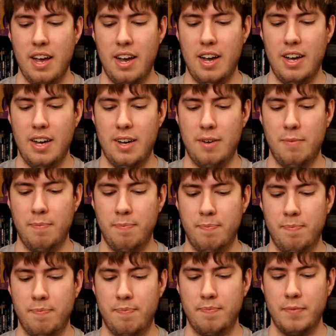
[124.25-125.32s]
Um,
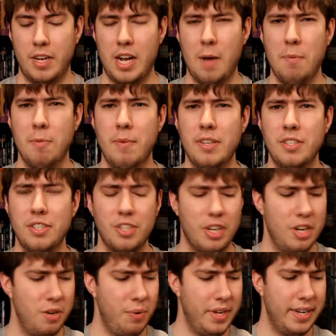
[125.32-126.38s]
a couple months
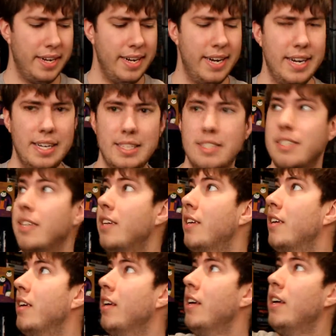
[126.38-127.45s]
ago we got
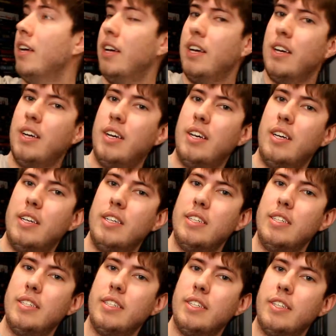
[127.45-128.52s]

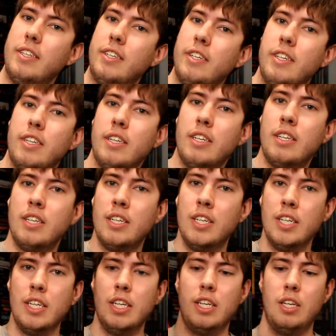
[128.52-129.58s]
uh,
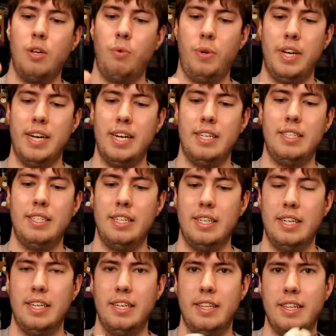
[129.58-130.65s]
we got
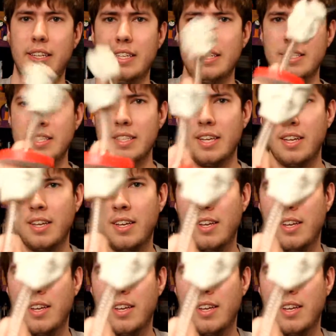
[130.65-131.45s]
uh, this